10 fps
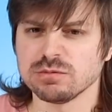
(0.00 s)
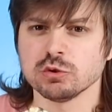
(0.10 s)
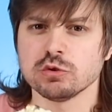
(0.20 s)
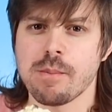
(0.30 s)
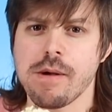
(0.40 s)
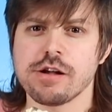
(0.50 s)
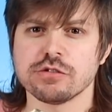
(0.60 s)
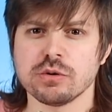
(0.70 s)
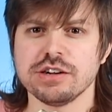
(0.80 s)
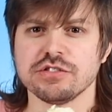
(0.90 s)
Oh, it's
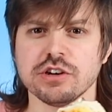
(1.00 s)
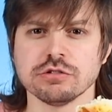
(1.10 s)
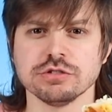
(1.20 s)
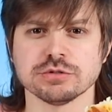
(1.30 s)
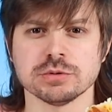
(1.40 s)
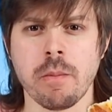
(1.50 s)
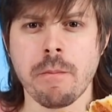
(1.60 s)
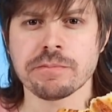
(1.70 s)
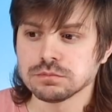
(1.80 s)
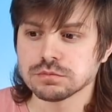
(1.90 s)
quite subtle, this one.
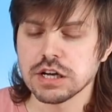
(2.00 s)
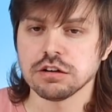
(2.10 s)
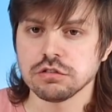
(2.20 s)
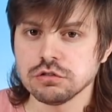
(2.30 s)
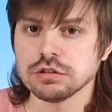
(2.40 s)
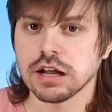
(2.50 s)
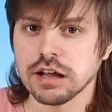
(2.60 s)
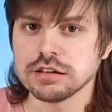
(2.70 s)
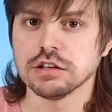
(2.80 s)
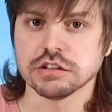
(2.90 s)
Yeah, this is good. I
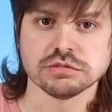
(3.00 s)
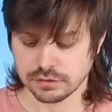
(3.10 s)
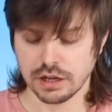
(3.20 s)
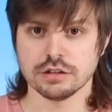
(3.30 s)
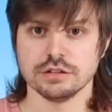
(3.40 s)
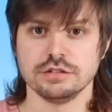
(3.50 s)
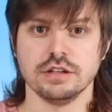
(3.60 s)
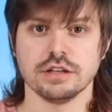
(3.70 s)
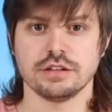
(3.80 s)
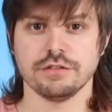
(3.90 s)
like this. I could
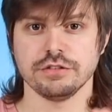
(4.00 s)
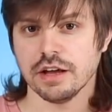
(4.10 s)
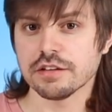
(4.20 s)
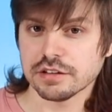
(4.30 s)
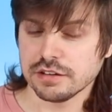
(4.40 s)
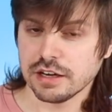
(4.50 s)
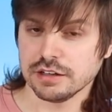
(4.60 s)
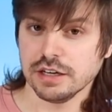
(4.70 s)
definitely like sit down and